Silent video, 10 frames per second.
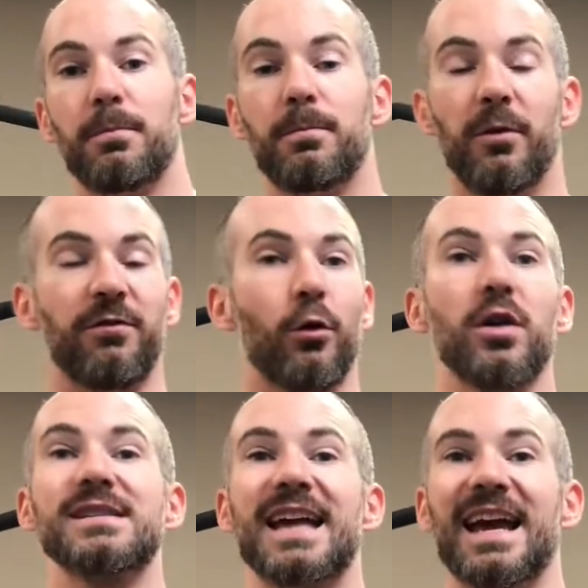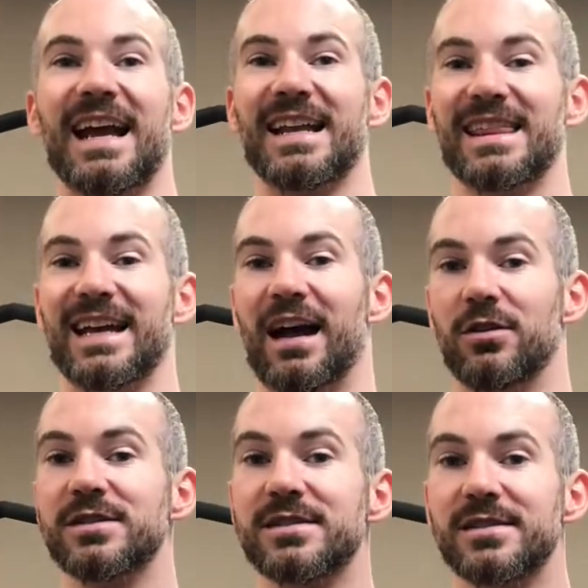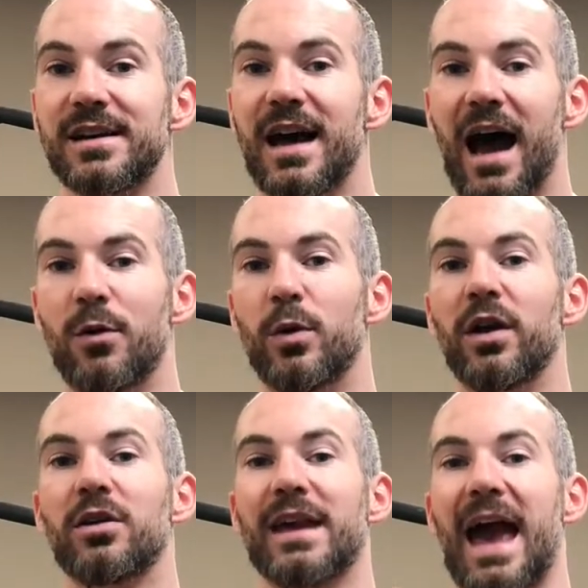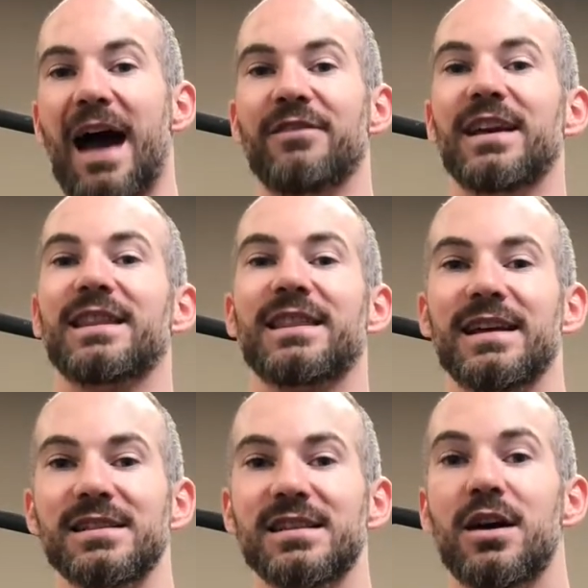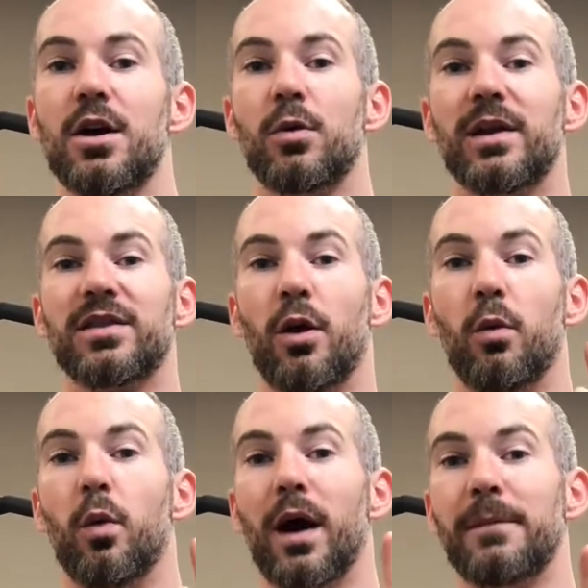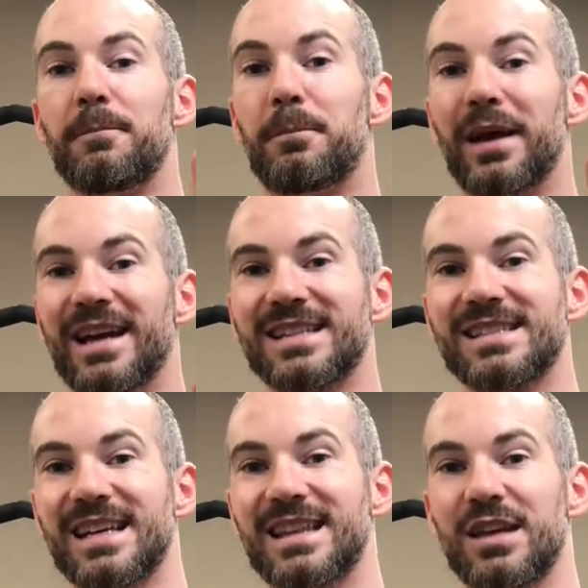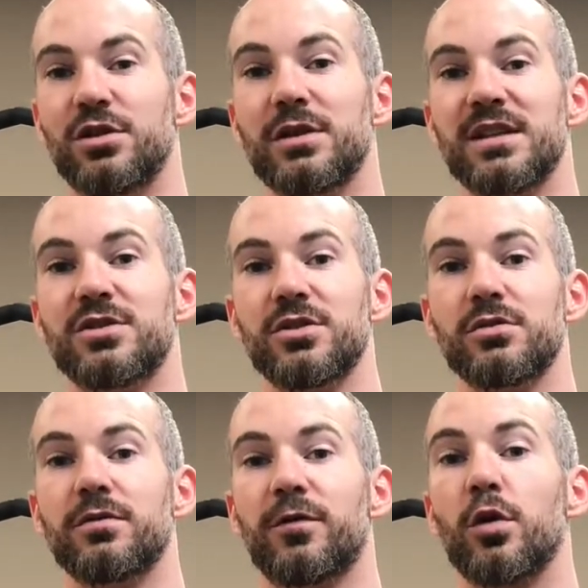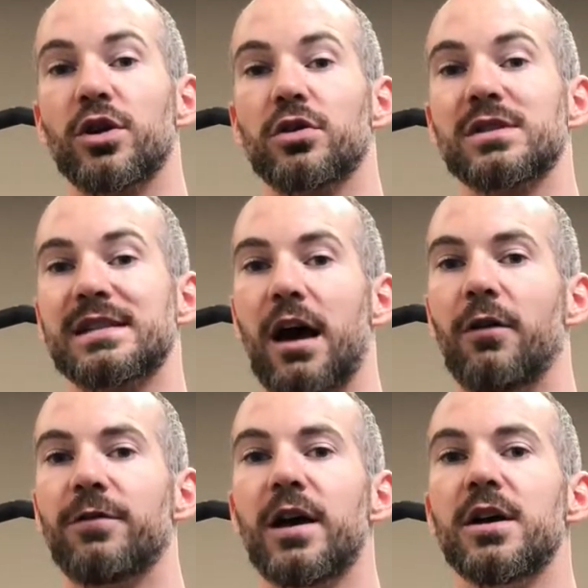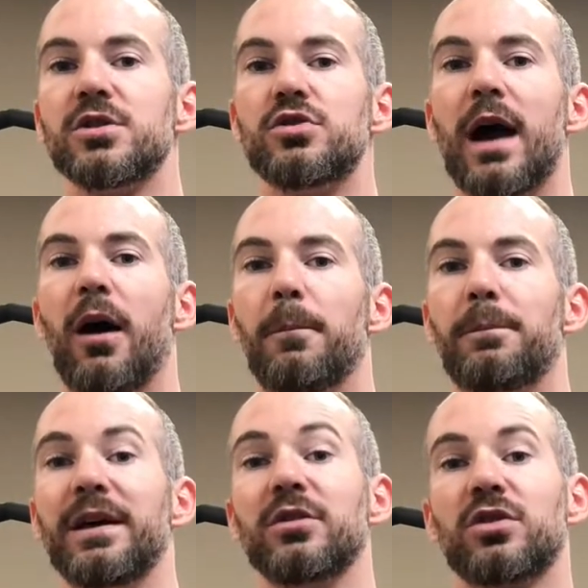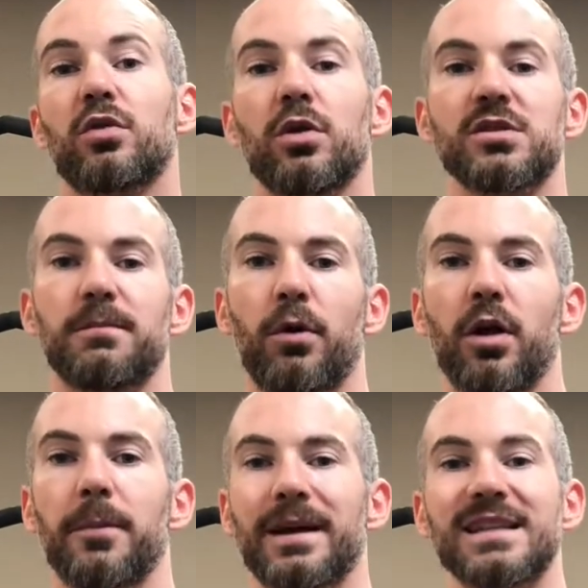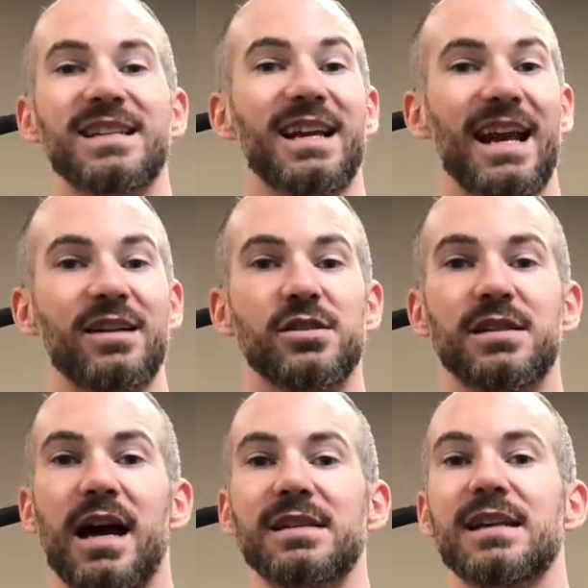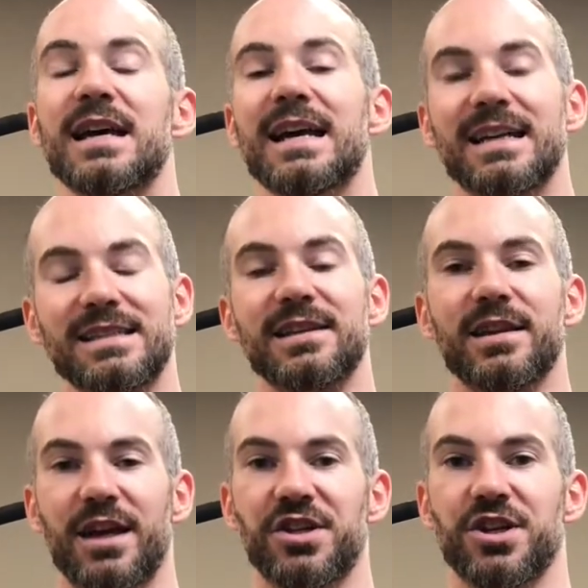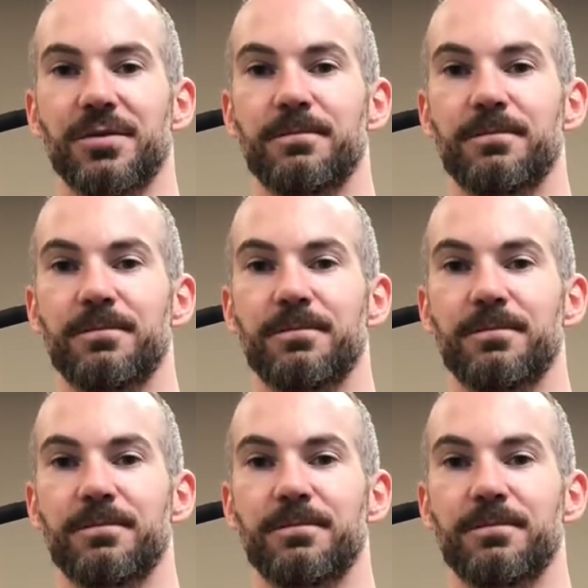before saying anything else, I will caveat this with the one biggest thing that you can do for yourself to help build towards a pull-up isn't an exercise, it's in the kitchen.